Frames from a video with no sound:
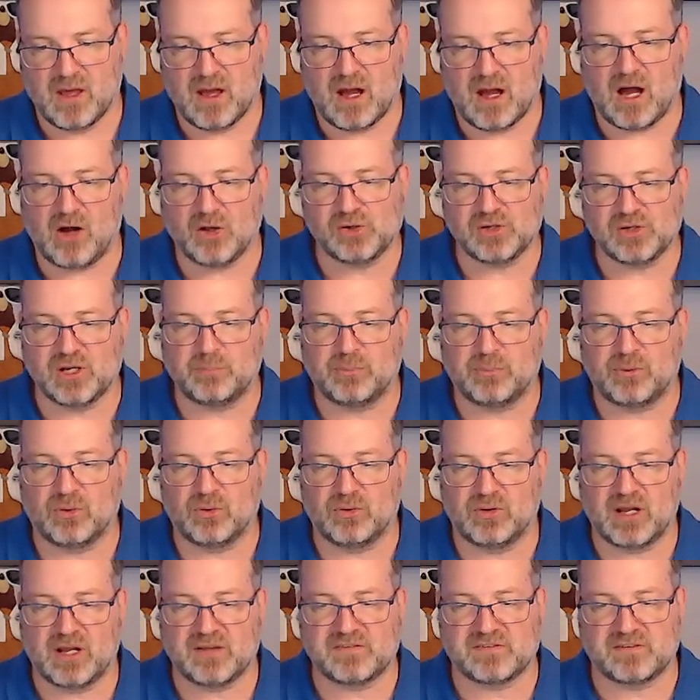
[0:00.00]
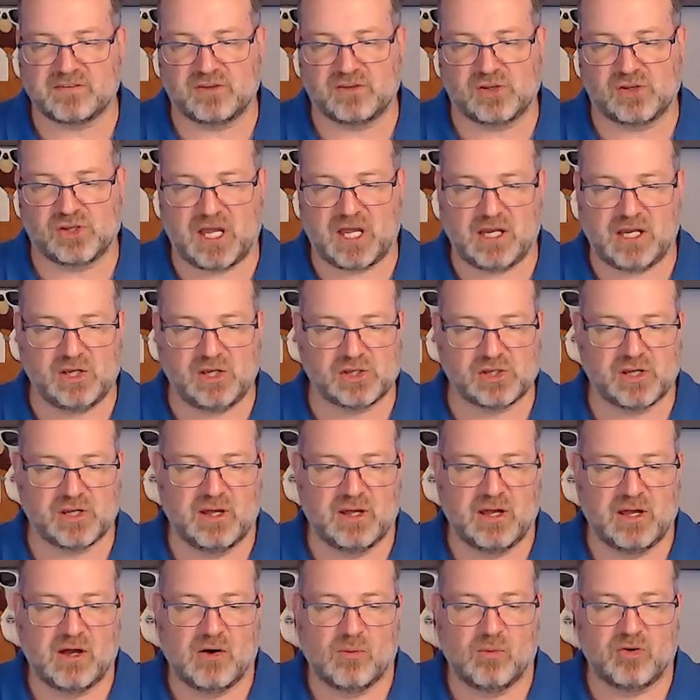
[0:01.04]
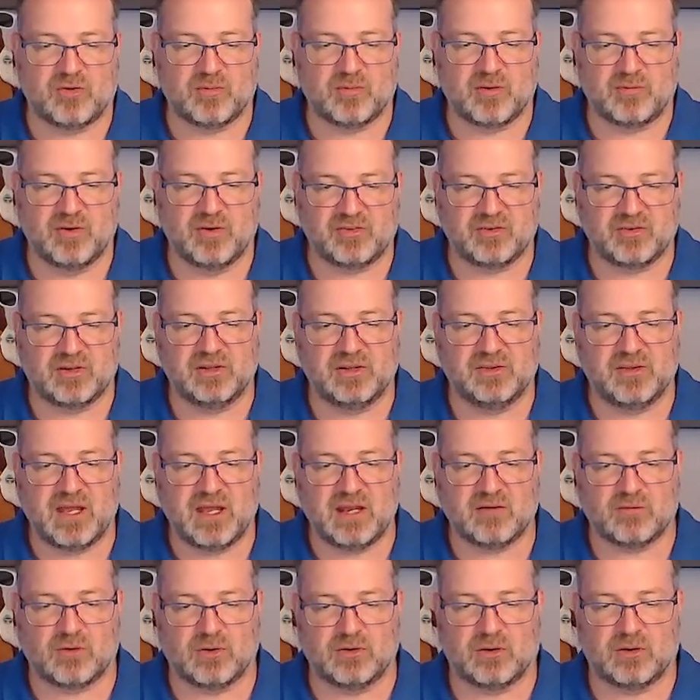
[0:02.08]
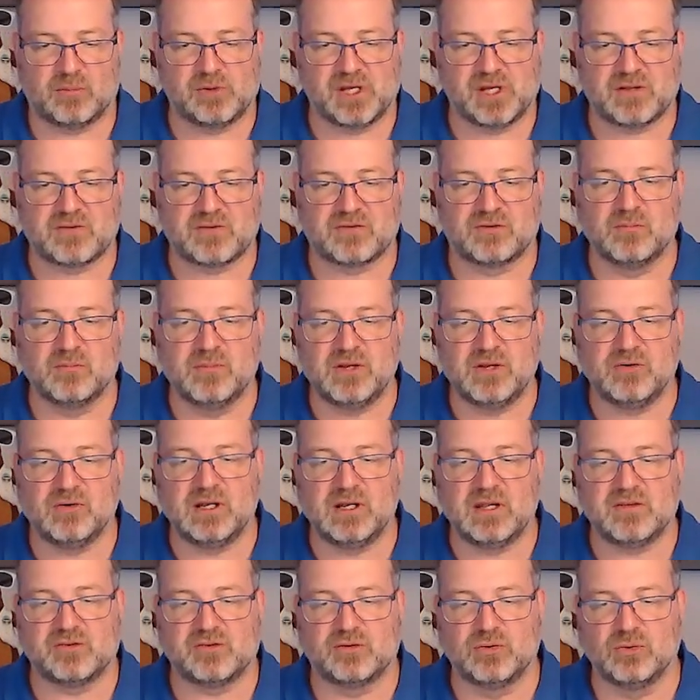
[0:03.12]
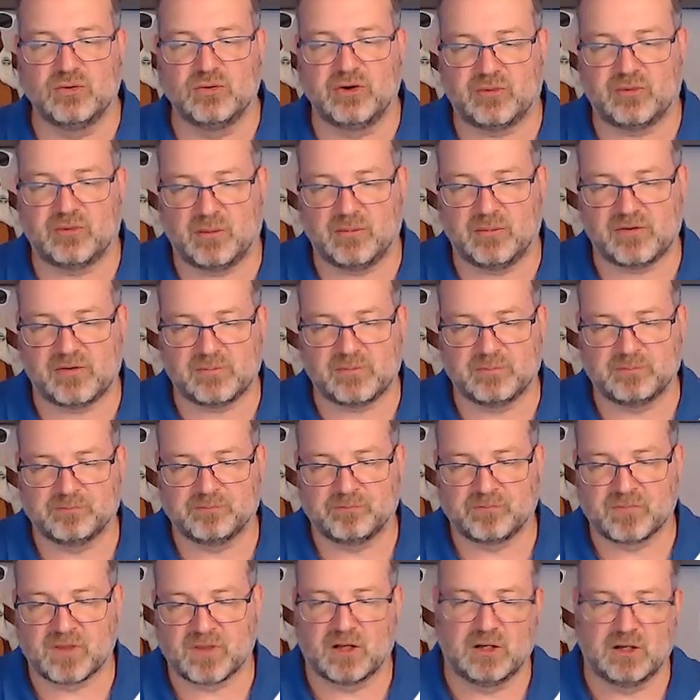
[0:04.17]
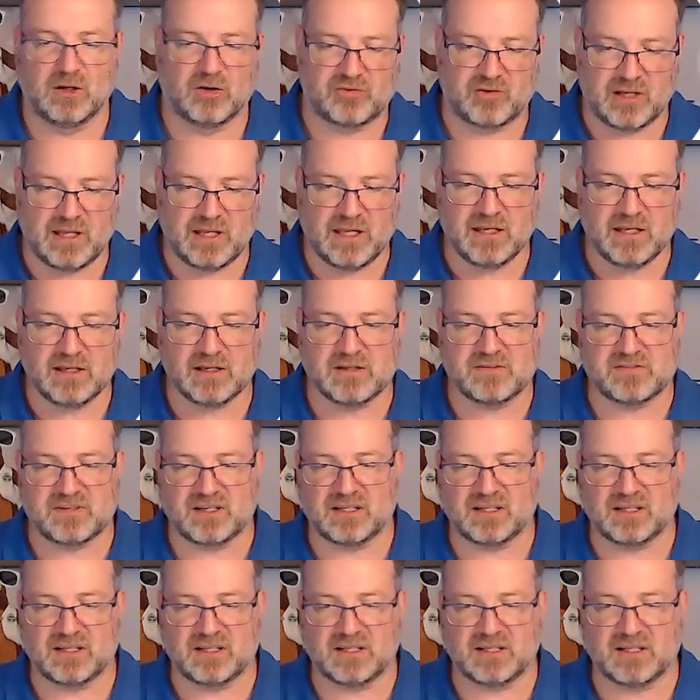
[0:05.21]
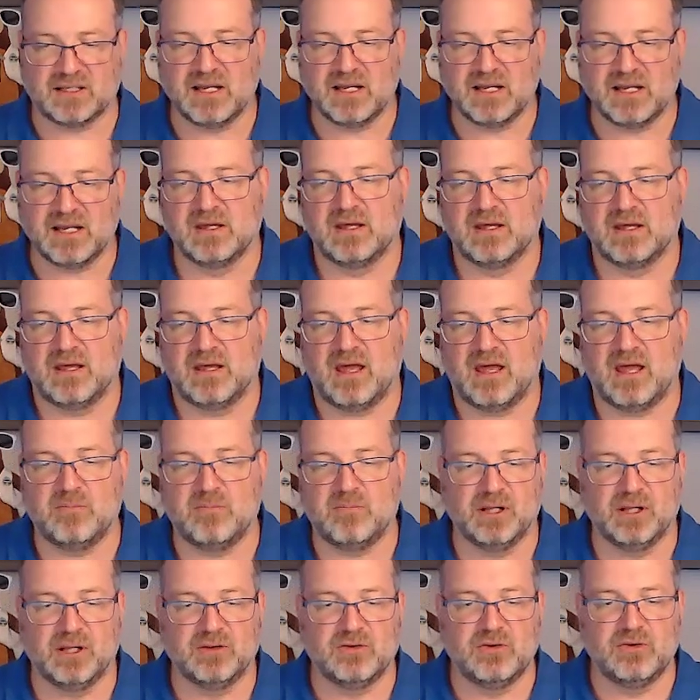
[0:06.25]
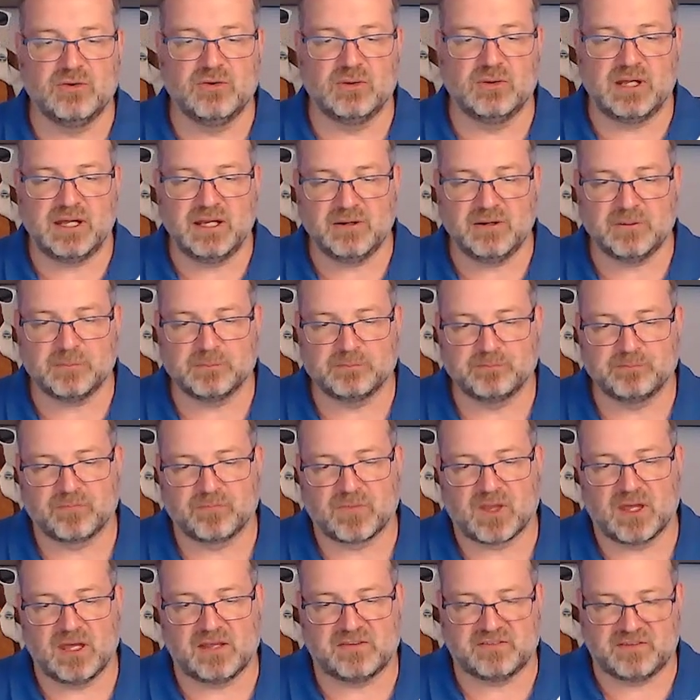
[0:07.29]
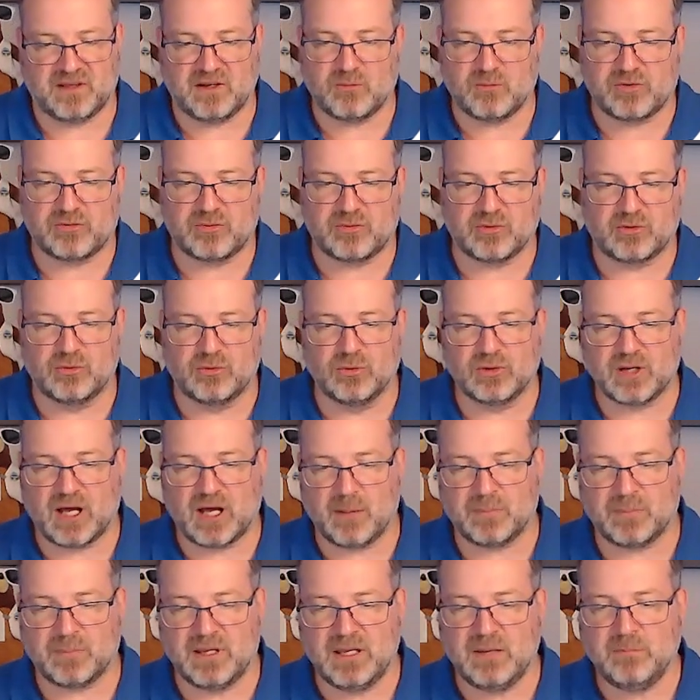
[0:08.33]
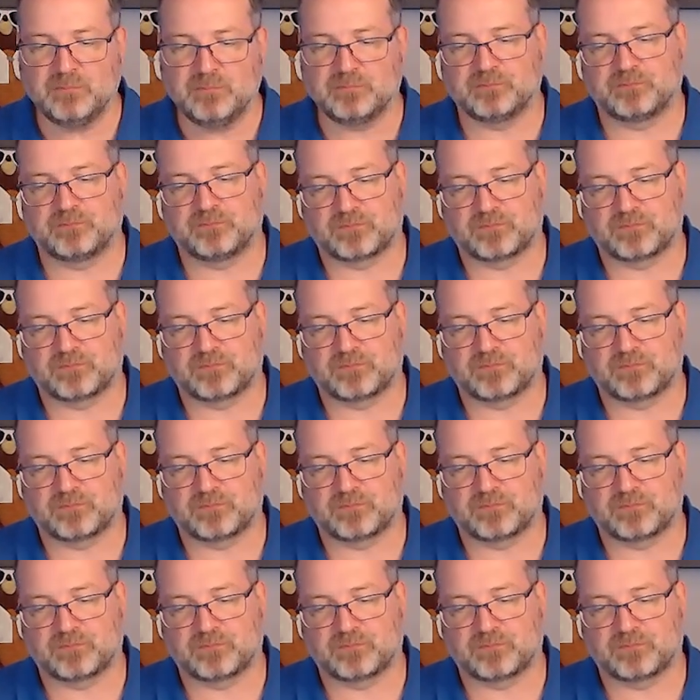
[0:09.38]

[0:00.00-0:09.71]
How should I progress change with my physical data vault objects to meet release 2 requirements? Close the link and satellites and build new link, extended with recruiter hub key,